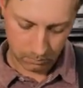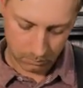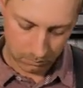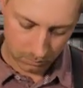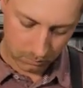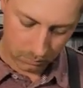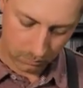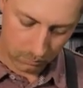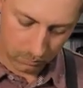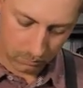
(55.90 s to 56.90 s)

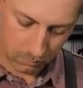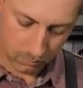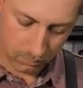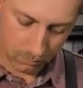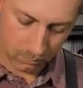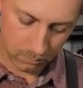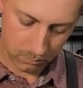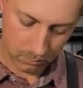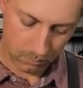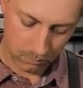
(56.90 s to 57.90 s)

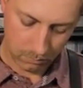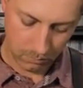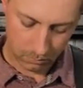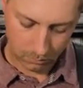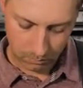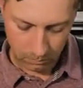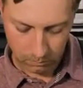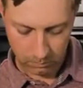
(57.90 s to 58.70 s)
(silence)